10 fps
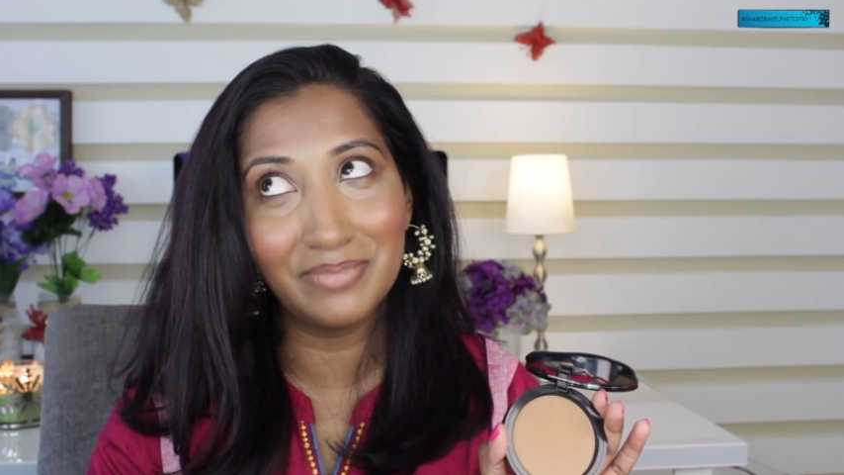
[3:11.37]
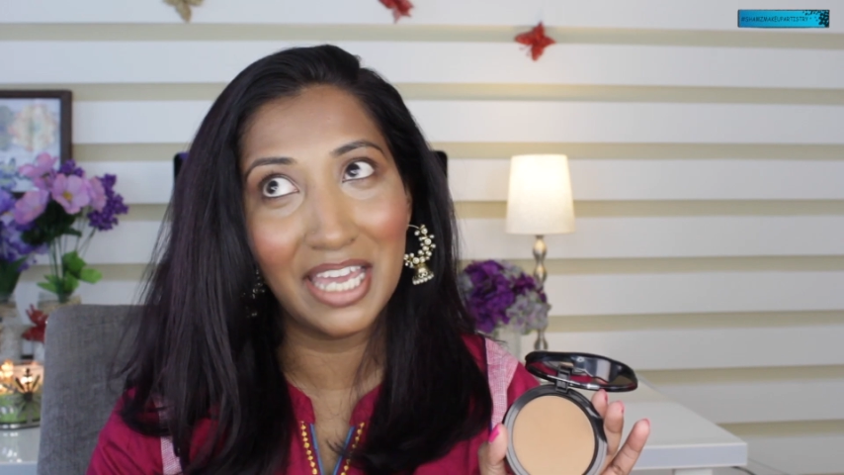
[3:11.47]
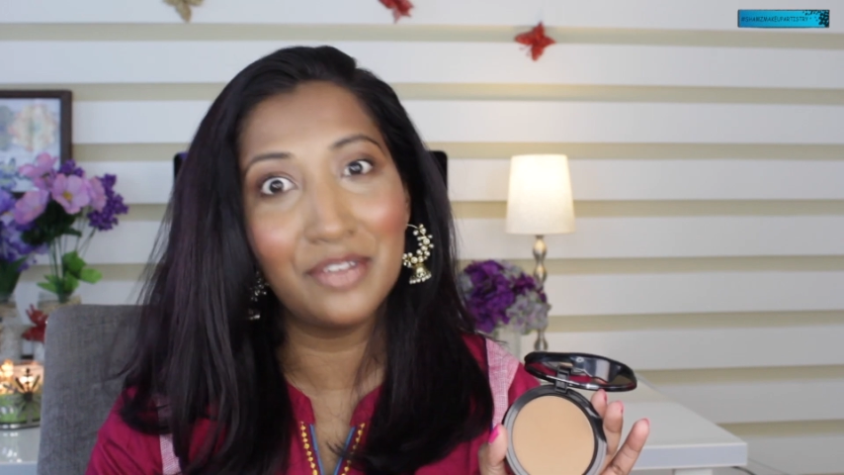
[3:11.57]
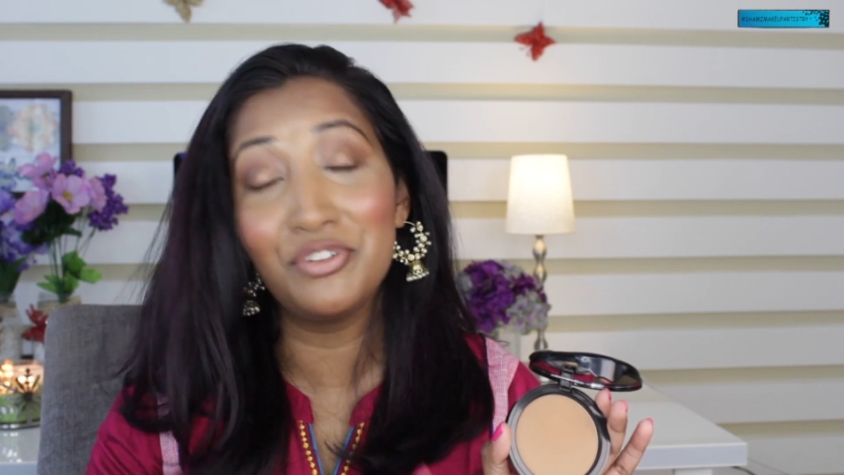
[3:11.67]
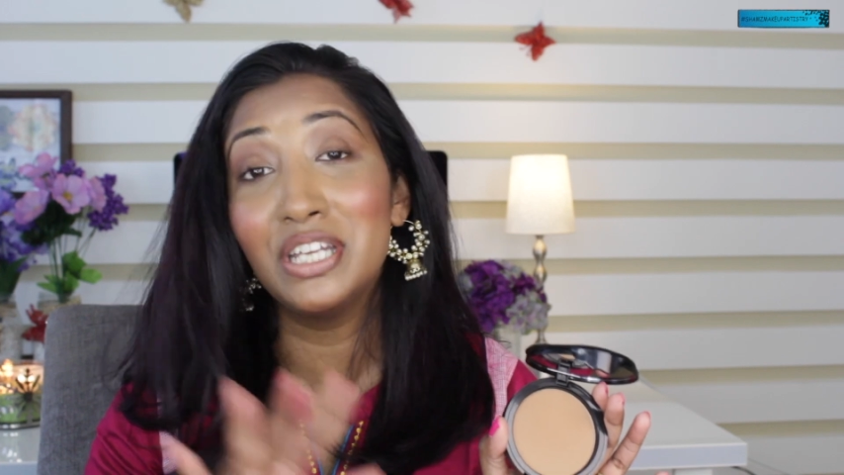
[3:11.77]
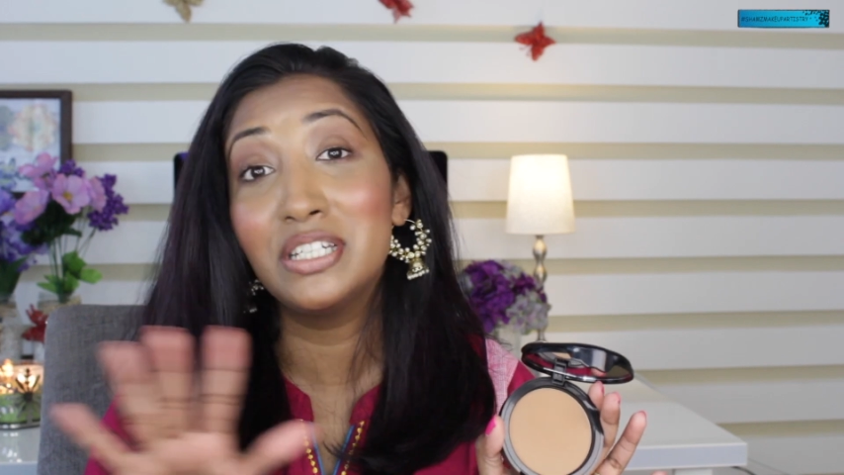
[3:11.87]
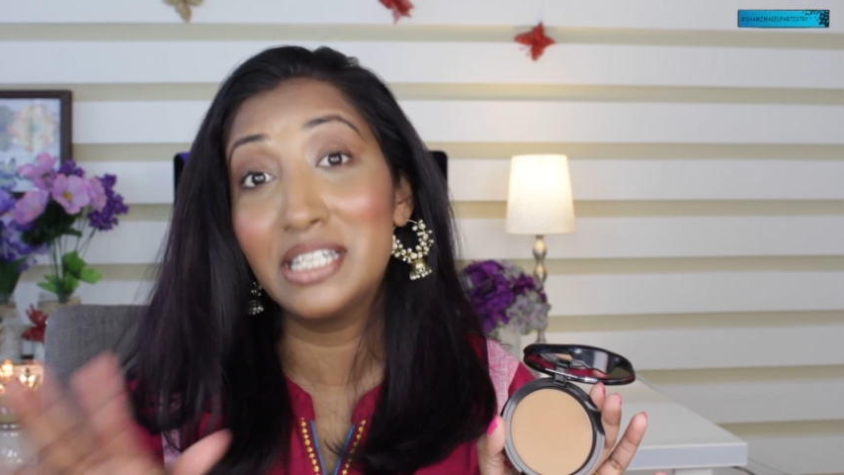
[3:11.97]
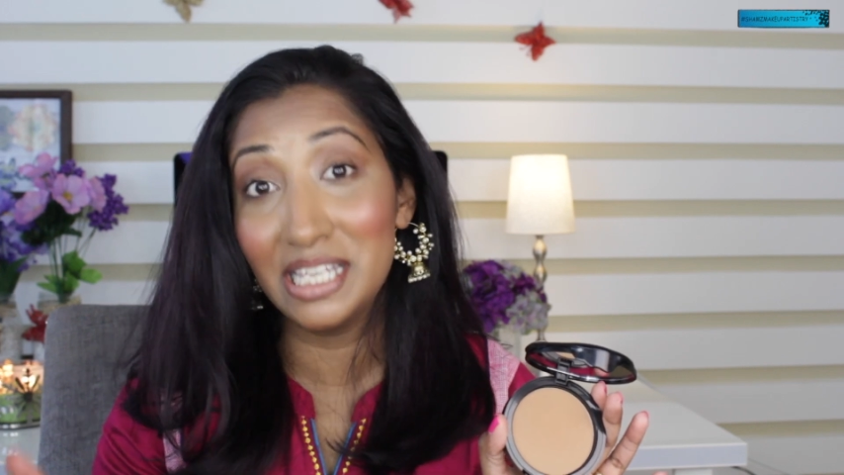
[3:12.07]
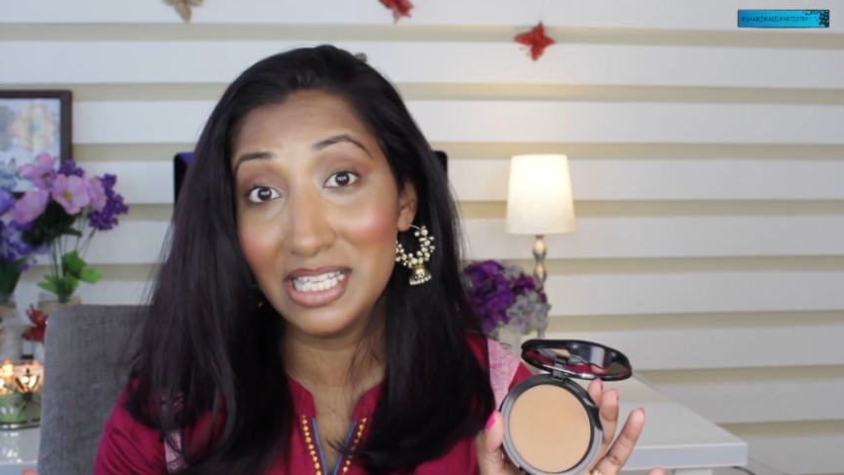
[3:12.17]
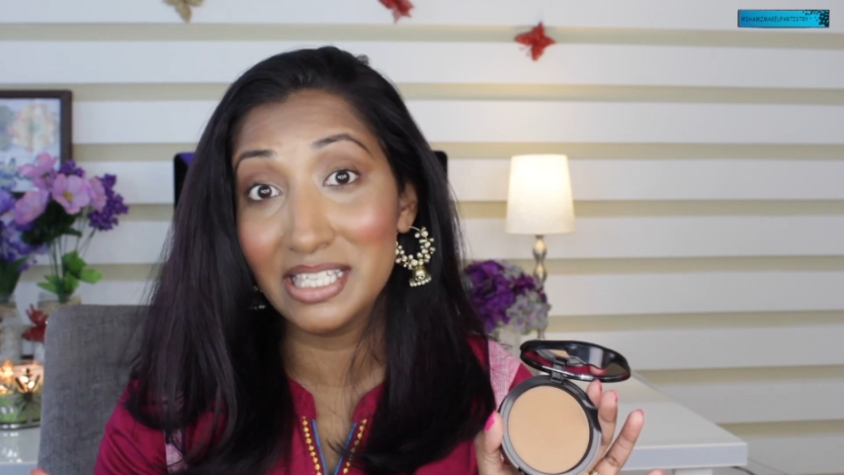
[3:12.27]
at a very
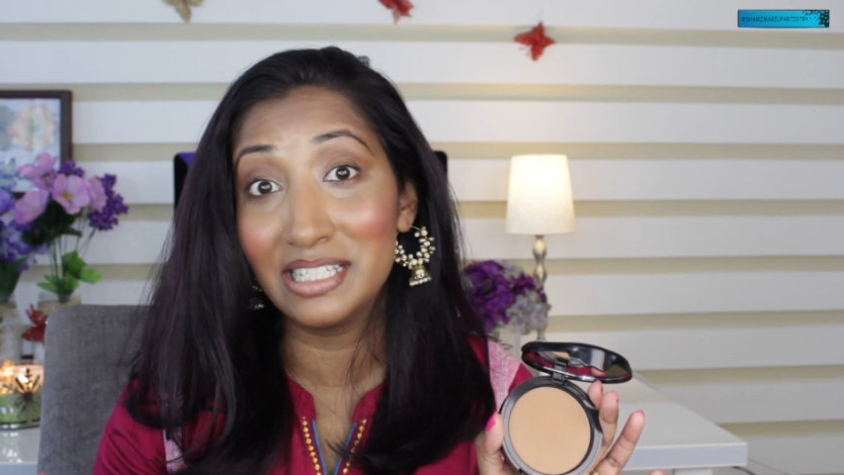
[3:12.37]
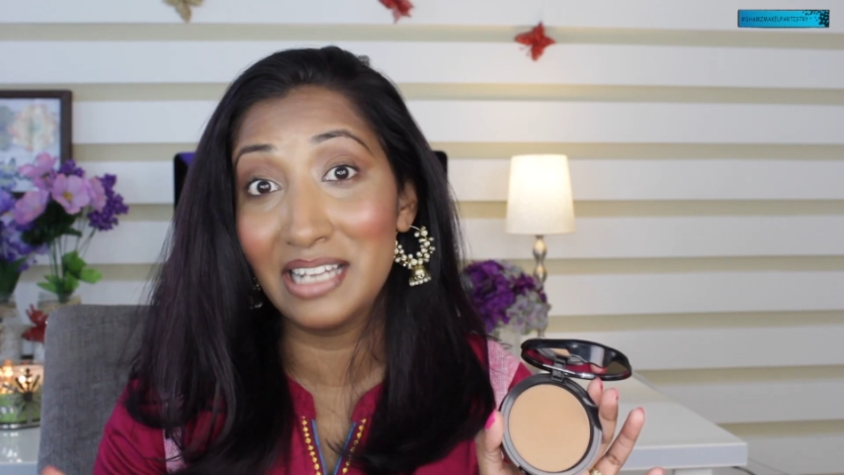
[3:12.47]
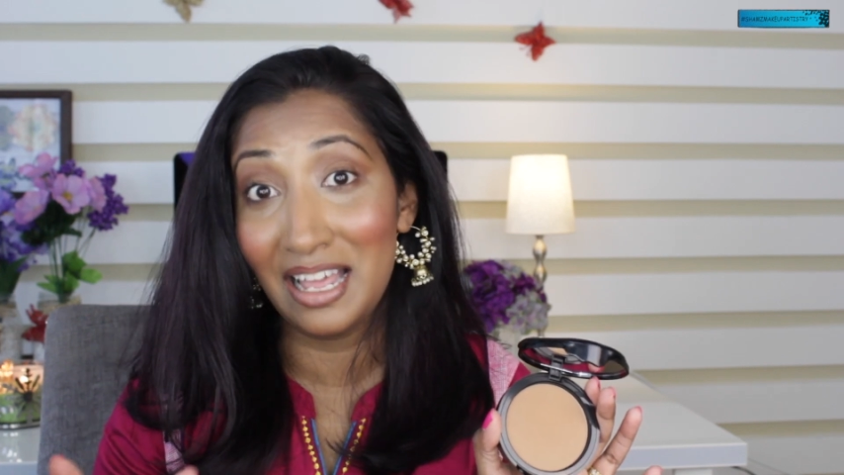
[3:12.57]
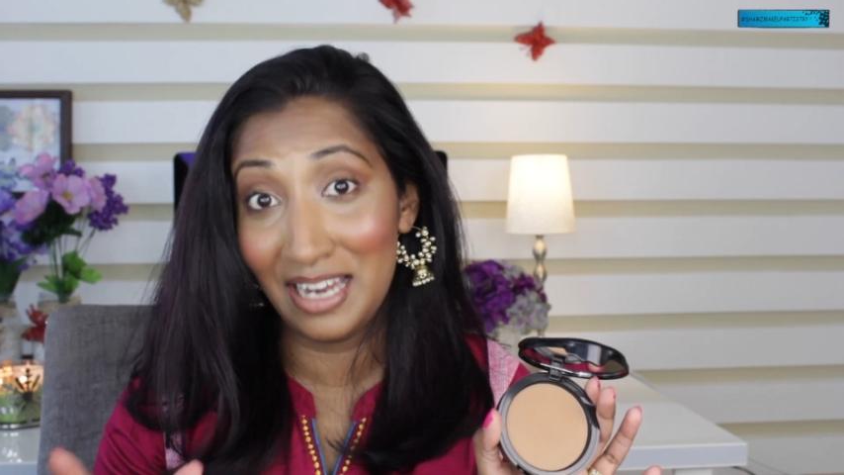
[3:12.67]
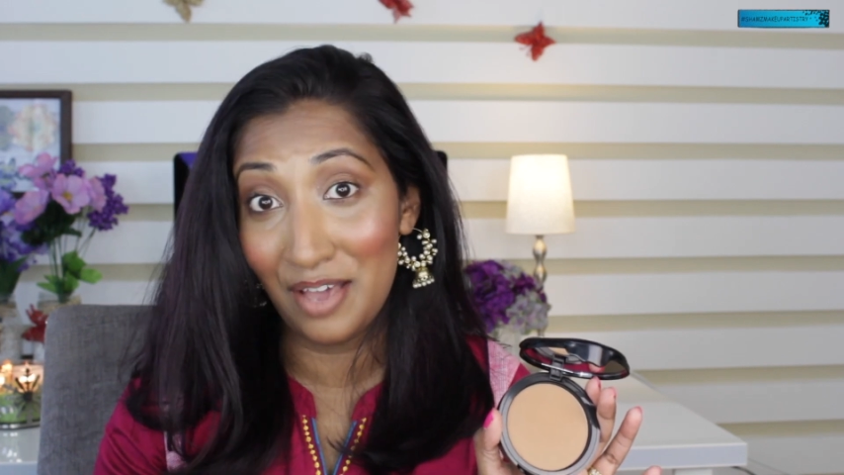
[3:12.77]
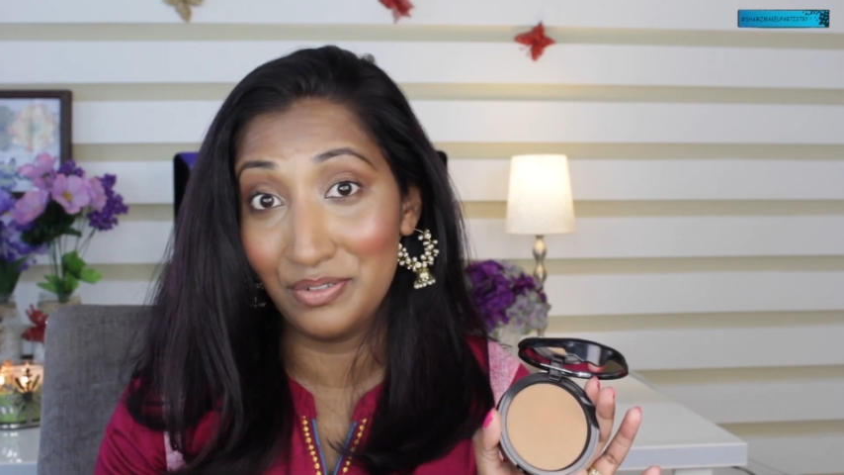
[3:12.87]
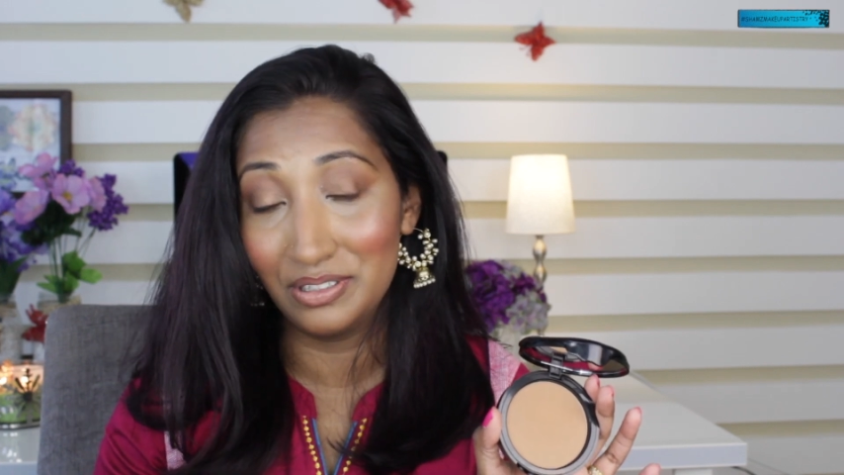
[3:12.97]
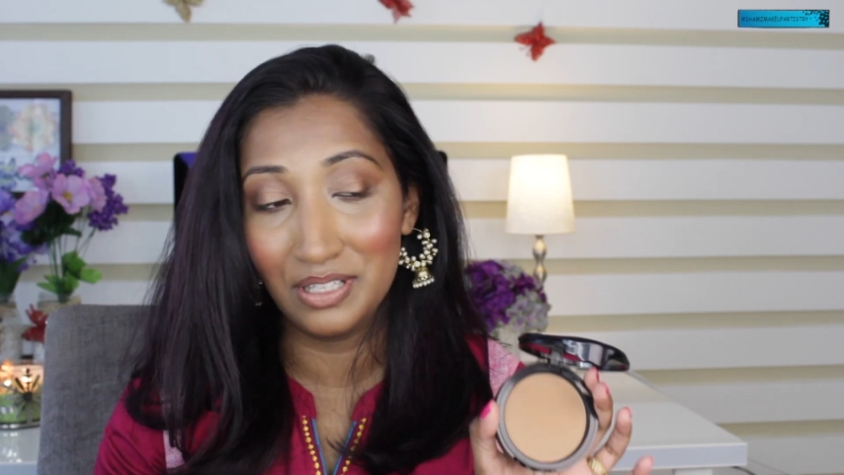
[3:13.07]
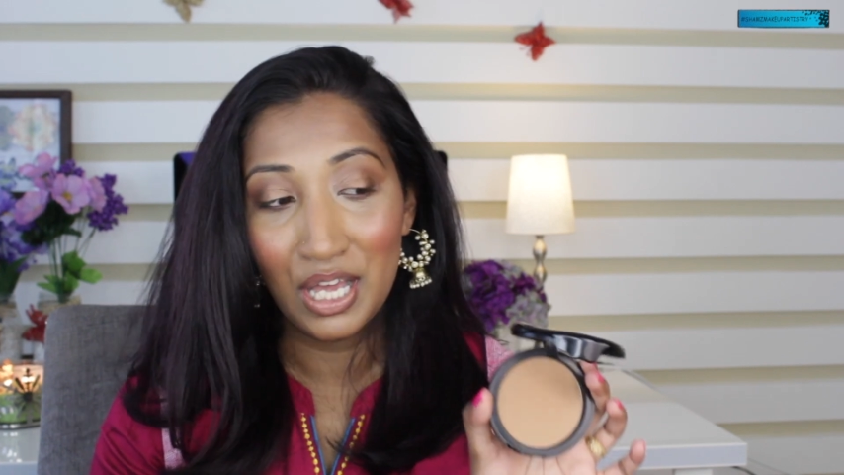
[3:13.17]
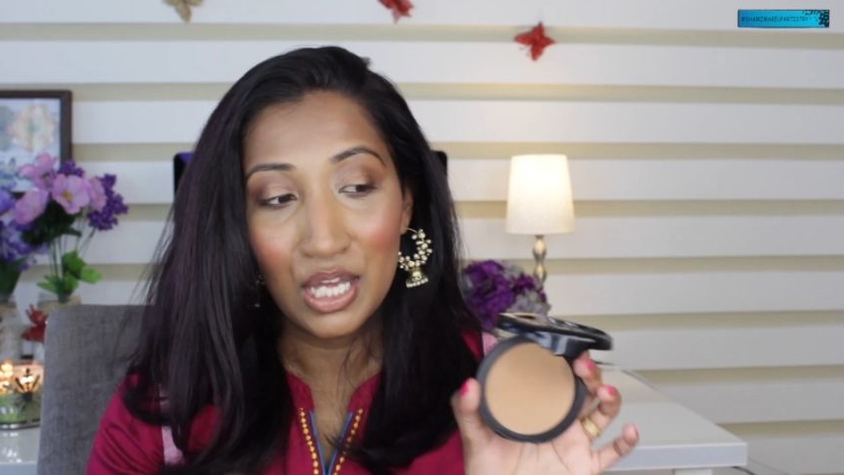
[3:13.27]
decent level.